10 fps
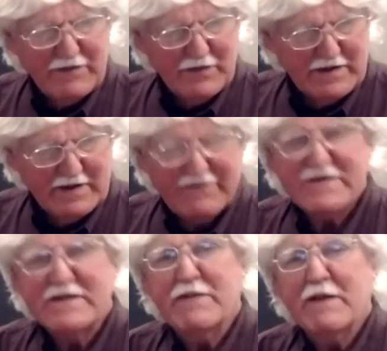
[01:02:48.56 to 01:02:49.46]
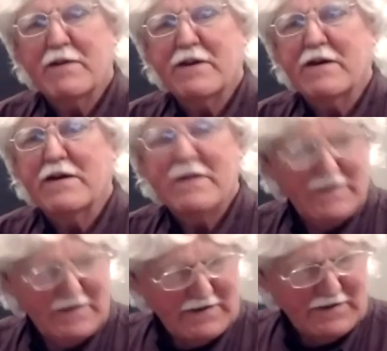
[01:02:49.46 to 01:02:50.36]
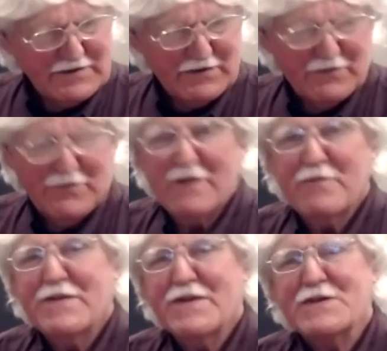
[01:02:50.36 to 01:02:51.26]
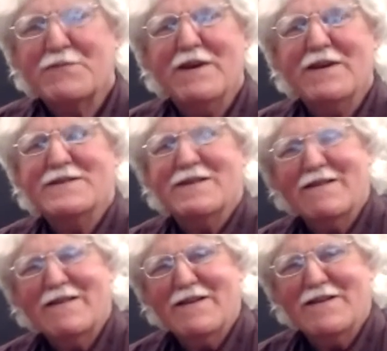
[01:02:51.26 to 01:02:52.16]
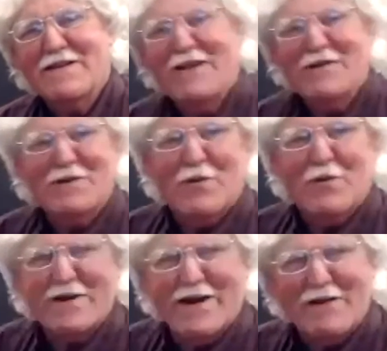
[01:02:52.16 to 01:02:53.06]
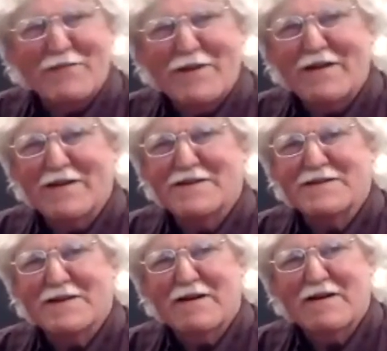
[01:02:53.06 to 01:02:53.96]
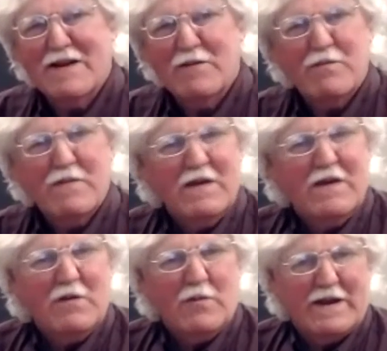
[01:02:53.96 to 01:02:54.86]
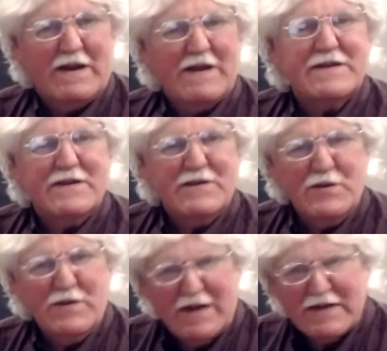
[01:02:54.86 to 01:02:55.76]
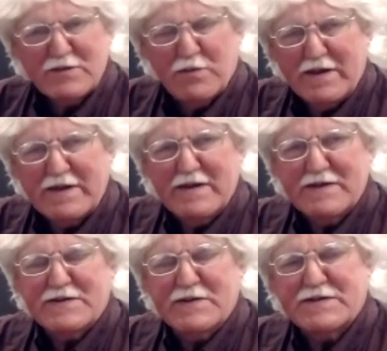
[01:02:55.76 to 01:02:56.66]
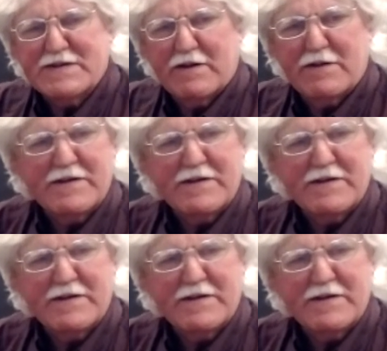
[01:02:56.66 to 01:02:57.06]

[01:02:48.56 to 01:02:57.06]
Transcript: enough to be able to run with this piece and continue to work on it, because and what I'd like to do next week is to start